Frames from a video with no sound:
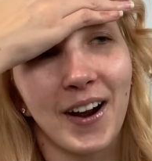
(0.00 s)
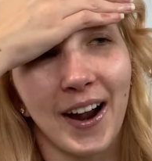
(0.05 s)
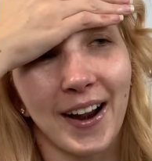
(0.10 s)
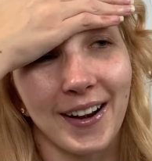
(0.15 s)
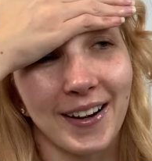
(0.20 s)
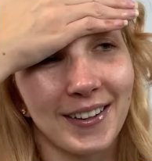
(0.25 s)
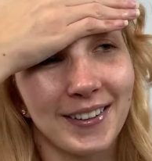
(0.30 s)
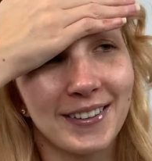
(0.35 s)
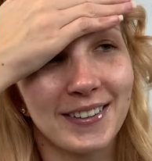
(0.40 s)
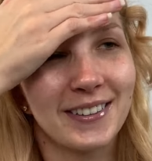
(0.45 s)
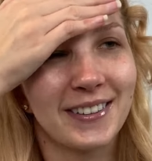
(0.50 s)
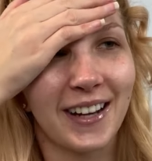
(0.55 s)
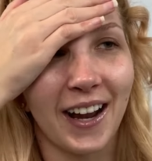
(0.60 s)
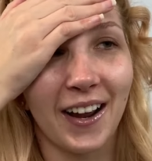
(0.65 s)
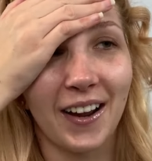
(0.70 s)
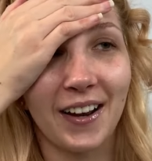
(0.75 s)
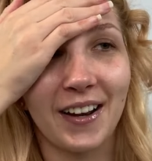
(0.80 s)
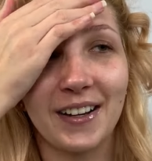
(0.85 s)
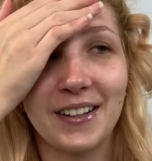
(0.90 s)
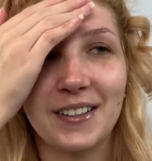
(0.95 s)
It
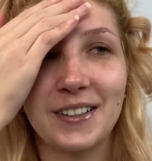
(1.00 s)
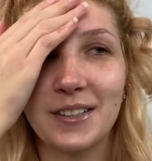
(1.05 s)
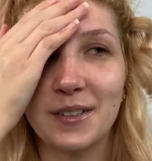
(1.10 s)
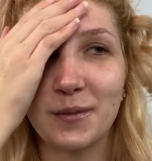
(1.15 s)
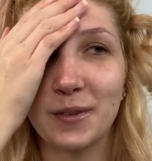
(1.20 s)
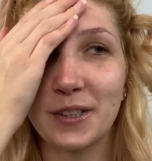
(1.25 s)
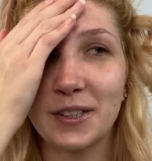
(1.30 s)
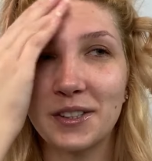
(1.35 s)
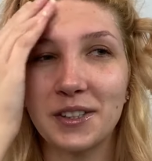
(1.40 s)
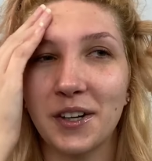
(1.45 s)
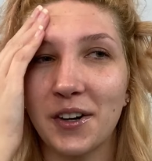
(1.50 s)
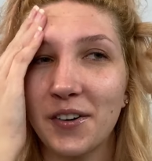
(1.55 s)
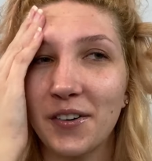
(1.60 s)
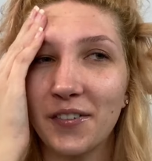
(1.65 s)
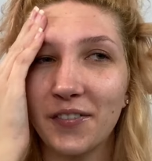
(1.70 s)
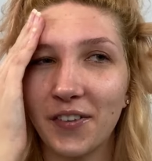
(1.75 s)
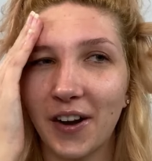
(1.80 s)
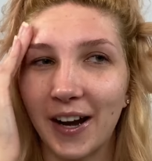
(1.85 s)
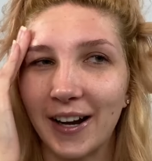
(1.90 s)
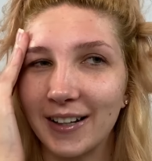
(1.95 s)
was so
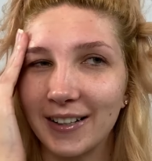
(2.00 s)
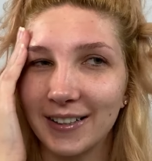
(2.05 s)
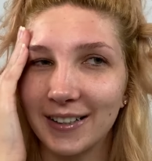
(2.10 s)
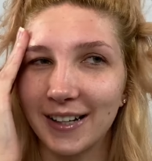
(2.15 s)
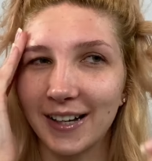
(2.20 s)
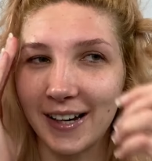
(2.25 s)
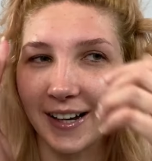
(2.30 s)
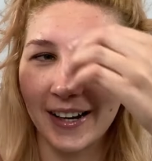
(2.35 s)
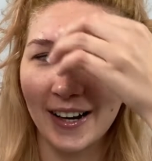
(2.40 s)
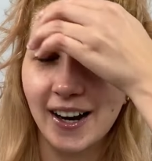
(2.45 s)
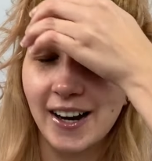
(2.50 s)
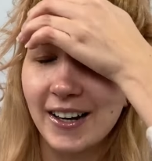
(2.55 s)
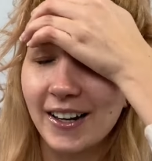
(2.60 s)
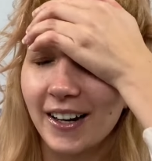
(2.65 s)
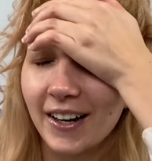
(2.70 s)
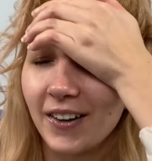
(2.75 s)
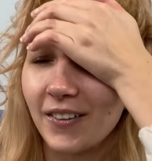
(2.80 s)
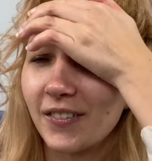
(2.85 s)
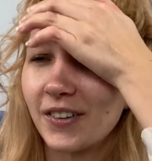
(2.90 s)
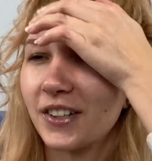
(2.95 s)
fancy, and then
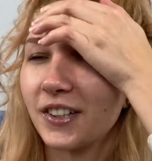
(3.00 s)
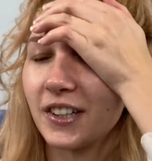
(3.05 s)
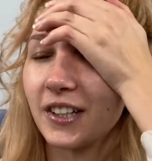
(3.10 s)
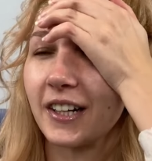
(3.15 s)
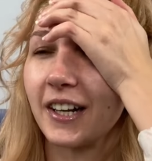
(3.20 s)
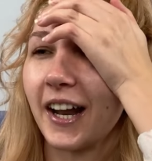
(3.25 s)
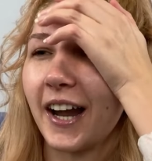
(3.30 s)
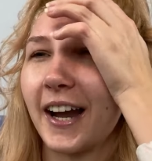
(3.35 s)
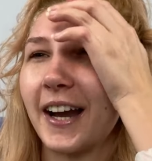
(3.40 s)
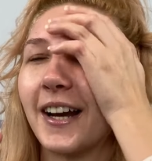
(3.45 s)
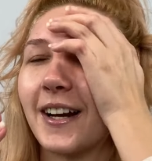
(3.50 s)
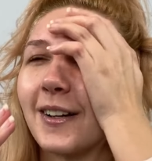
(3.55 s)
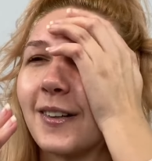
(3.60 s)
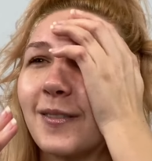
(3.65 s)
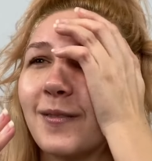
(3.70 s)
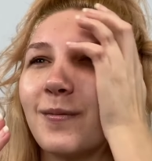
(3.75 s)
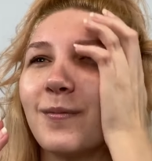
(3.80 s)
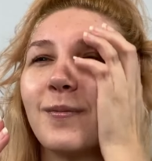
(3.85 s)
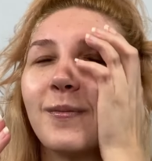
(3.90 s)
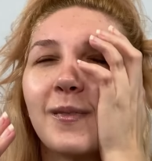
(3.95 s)
it was just like,
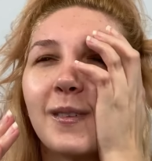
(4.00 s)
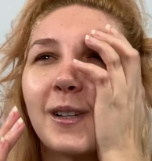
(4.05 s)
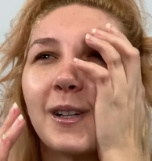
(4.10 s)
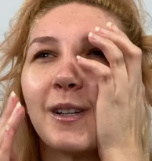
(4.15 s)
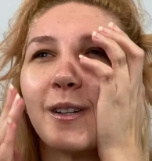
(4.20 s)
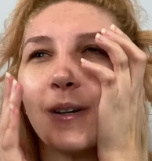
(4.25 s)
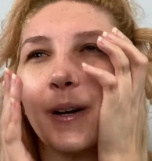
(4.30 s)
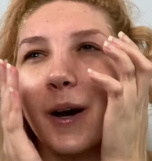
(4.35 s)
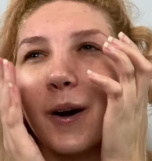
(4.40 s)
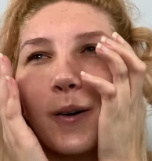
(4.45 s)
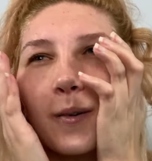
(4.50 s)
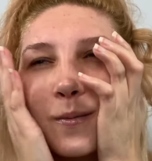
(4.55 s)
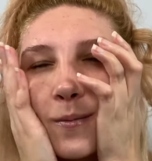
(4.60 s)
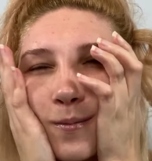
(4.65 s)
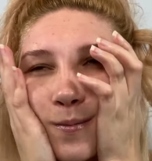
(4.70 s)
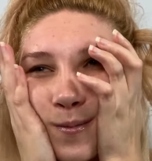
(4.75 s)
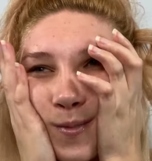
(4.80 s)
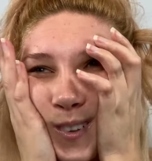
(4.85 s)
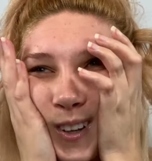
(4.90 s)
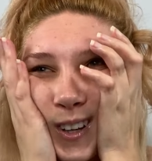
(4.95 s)
nope.
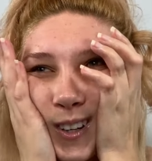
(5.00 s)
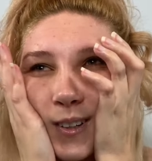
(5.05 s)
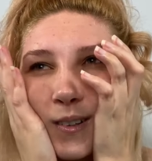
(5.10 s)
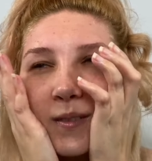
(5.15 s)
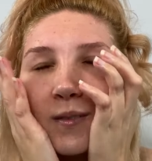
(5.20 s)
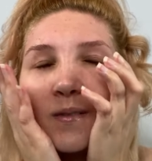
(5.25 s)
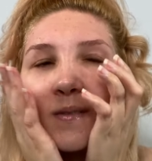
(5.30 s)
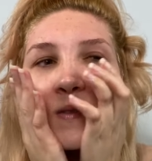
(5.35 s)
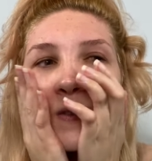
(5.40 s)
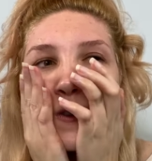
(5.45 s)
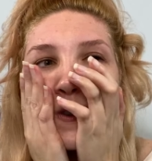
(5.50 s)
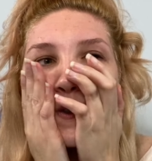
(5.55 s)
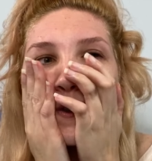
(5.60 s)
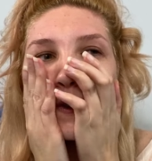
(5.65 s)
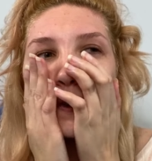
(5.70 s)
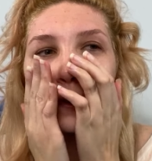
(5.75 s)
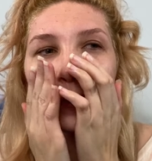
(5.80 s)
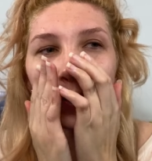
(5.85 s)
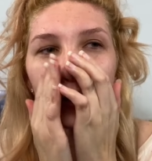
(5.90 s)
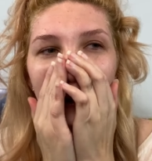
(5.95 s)

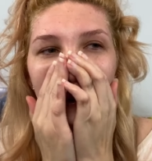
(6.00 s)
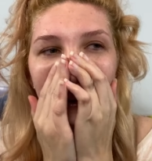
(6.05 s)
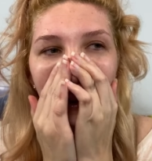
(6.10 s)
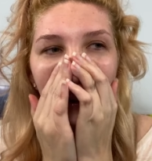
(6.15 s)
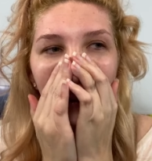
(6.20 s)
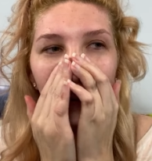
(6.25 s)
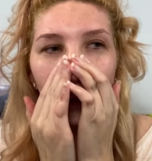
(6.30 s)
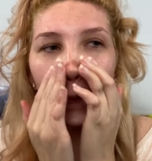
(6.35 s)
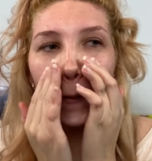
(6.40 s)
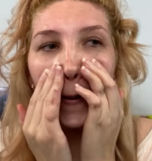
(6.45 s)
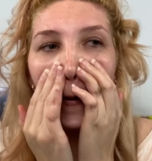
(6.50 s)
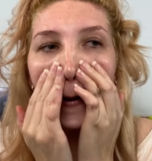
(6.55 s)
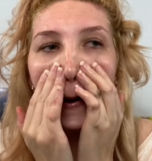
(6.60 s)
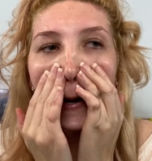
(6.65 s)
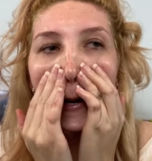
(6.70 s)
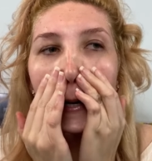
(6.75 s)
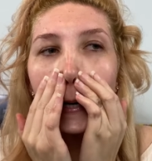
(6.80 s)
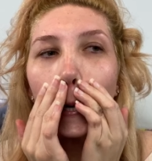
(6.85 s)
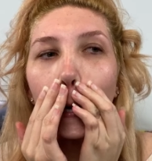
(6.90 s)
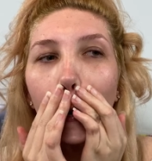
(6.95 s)
So
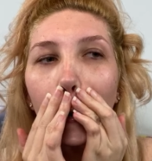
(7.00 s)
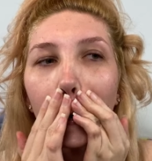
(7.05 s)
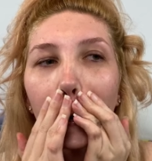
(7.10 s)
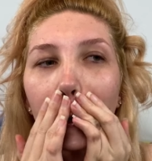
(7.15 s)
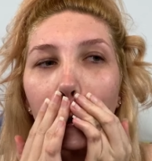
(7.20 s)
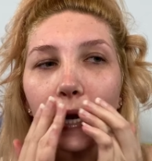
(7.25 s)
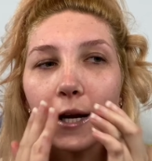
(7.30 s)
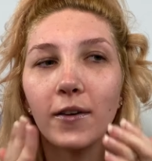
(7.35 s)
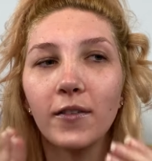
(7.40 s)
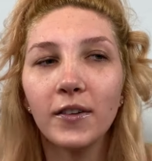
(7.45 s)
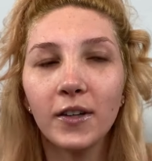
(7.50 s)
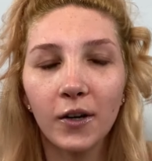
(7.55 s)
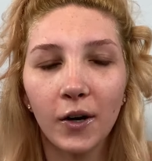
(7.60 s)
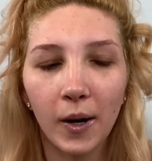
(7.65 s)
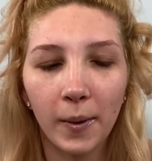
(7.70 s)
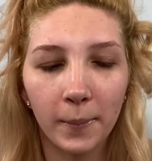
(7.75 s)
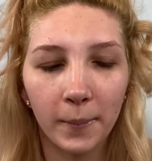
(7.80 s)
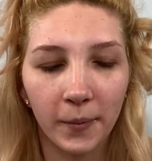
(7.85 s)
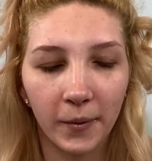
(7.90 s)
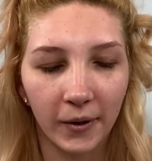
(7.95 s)
even though
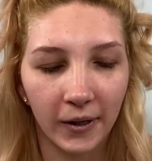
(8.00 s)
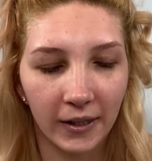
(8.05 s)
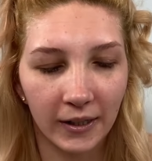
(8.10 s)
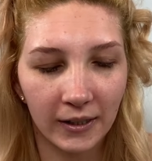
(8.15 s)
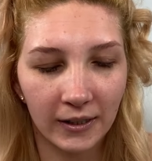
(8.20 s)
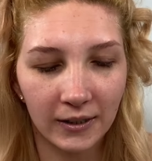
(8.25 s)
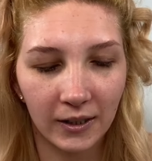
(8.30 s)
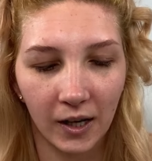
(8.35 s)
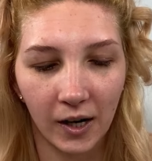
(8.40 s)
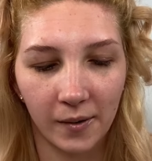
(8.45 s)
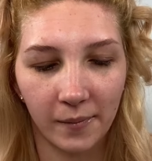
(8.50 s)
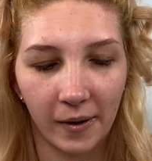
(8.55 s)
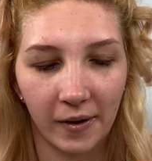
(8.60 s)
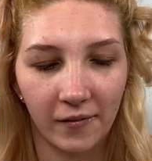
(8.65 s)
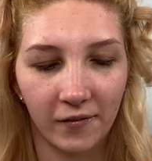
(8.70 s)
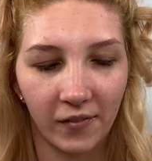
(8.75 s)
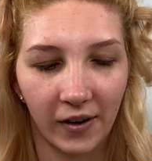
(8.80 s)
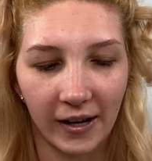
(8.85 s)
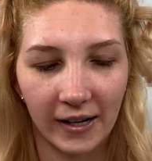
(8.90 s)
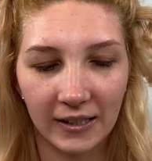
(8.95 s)
I'm putting this on my
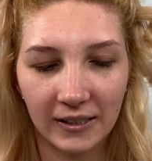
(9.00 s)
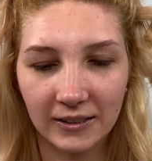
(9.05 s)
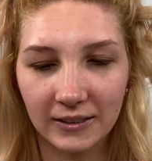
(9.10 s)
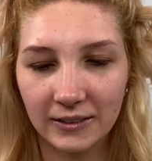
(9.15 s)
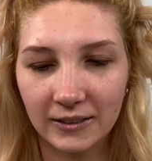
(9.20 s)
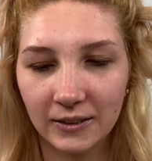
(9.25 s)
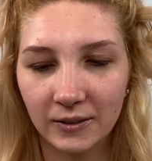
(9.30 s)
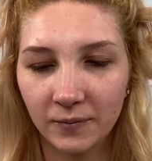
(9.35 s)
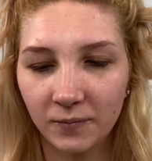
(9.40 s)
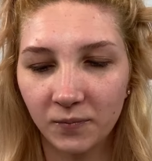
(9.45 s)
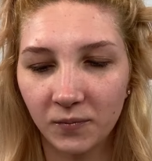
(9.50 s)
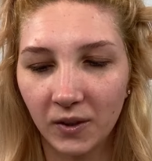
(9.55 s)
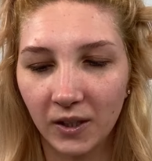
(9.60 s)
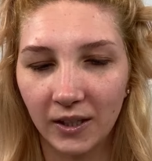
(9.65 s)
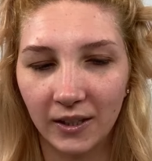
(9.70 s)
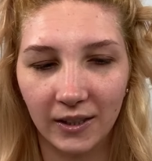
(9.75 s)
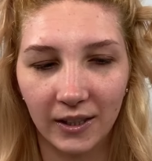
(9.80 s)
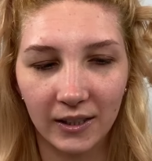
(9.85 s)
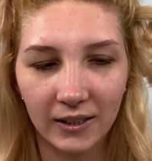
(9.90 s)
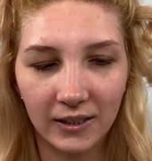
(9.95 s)
face,
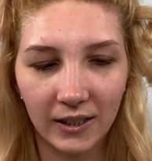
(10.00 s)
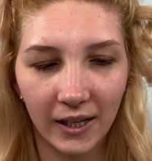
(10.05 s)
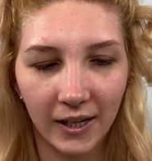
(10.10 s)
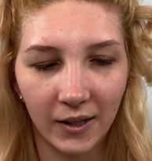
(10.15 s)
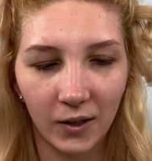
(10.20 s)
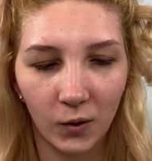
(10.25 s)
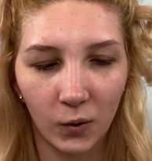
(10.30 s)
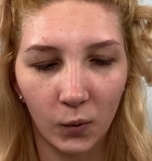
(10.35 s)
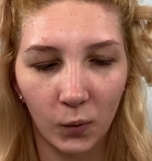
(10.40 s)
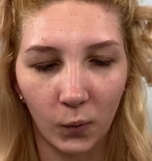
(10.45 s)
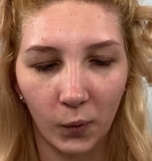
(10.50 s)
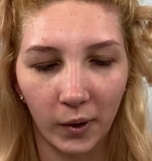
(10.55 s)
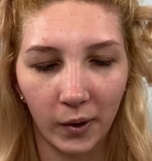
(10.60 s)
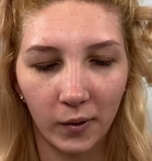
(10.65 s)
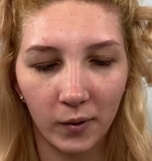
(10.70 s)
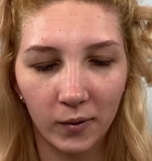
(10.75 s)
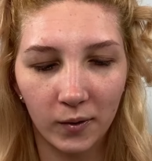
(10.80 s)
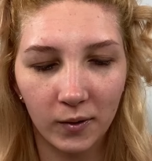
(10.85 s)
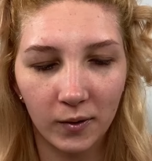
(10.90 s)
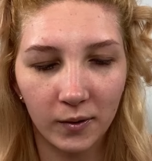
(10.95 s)
this like
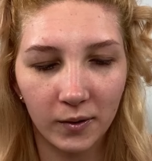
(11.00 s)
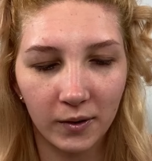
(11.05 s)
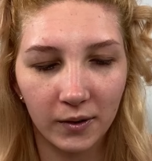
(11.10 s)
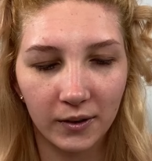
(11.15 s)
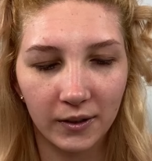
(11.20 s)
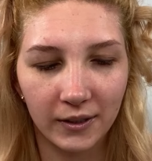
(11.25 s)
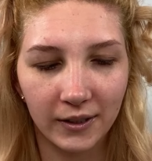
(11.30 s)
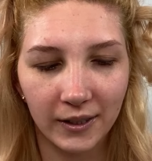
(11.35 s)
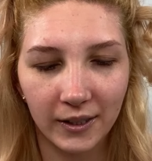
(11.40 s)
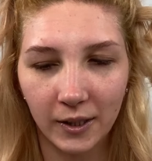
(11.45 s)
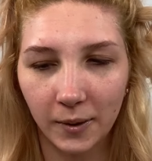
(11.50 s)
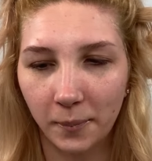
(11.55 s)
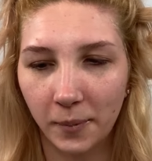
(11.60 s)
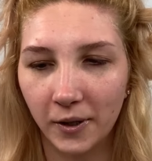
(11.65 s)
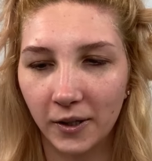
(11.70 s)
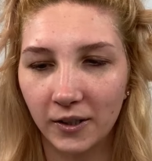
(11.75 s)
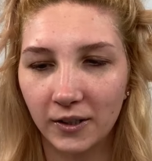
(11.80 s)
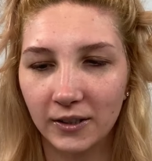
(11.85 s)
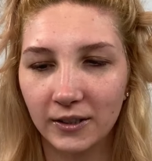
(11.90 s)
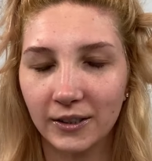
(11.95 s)
oil
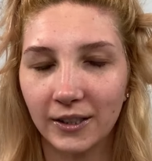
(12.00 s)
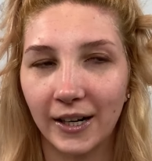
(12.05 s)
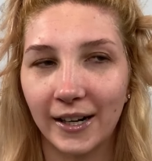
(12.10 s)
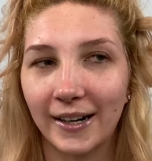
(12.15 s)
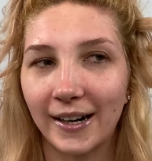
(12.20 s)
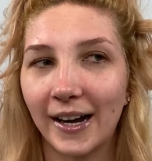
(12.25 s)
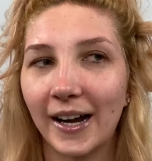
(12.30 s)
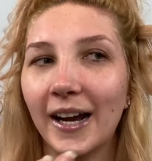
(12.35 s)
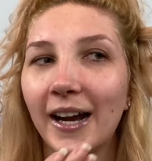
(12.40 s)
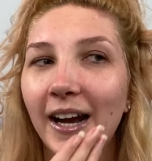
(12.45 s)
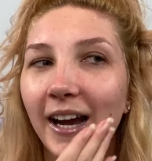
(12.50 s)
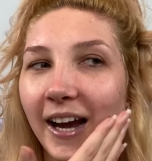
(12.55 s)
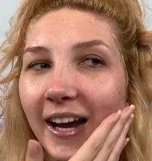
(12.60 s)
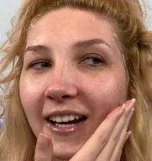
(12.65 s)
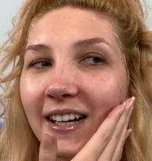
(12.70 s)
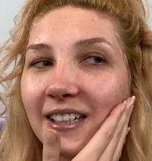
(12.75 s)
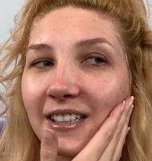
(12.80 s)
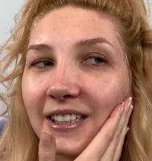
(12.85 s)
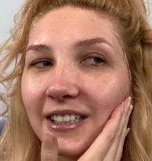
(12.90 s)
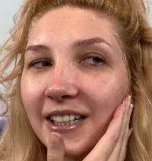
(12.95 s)
disappears like
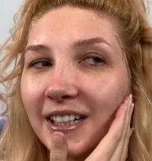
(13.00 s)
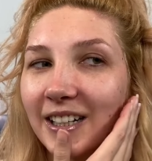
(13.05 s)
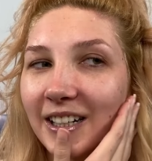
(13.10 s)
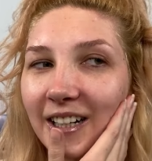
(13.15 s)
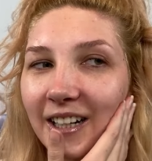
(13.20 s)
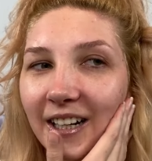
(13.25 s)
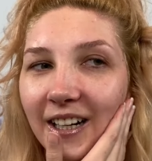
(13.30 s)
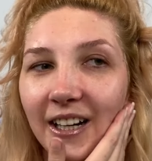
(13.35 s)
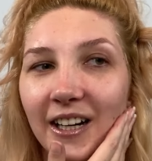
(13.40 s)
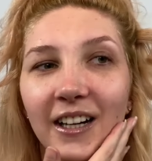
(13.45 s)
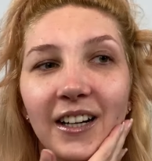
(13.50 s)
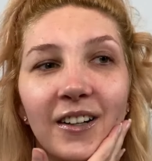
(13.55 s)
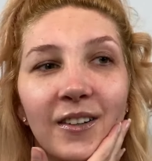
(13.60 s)
instantly.